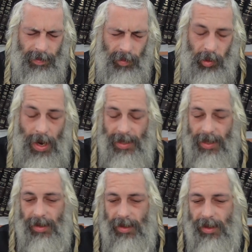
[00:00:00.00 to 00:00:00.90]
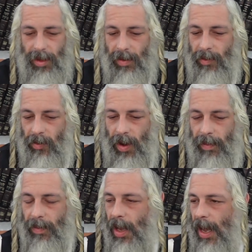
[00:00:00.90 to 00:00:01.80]
presence
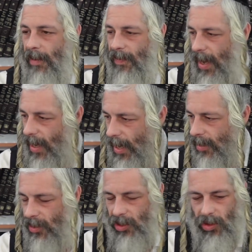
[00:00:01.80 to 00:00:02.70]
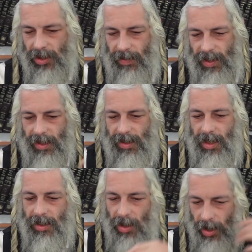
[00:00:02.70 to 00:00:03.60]
from Havaya as the source of
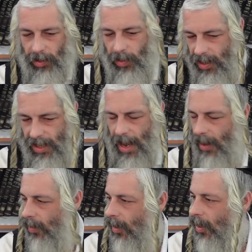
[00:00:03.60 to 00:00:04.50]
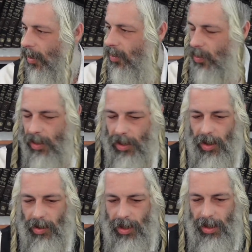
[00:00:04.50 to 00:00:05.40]
existence all the way down to the
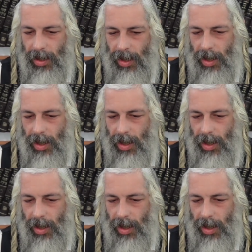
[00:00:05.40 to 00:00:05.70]
lowly